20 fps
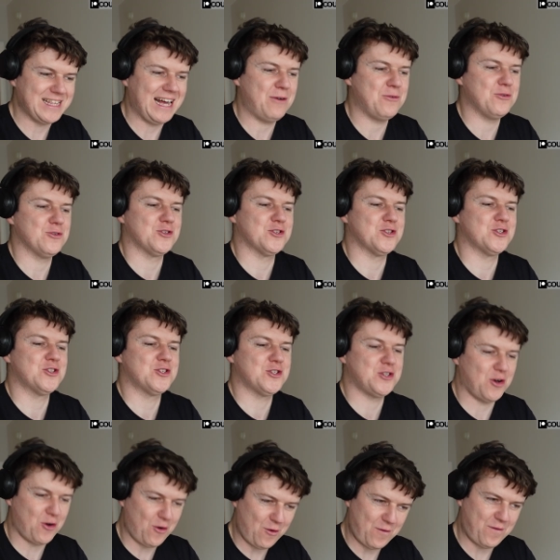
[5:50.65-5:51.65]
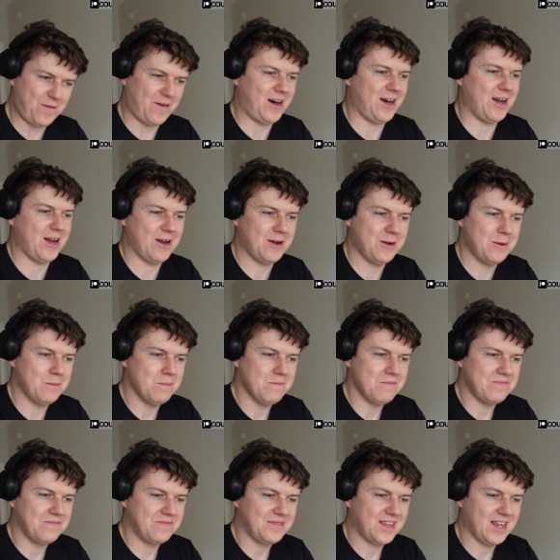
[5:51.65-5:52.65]
That was so fire.
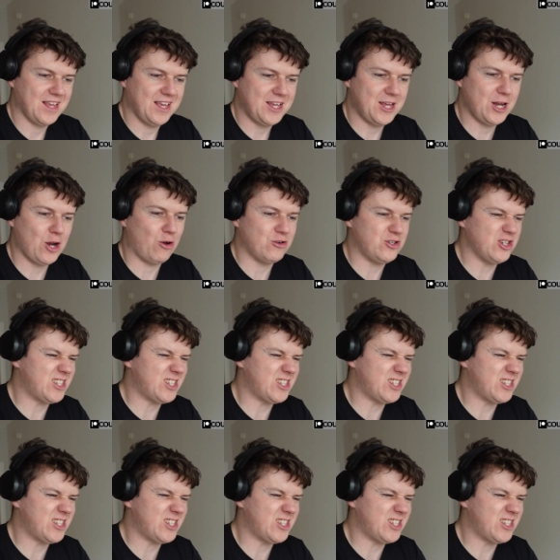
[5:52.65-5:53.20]
You know,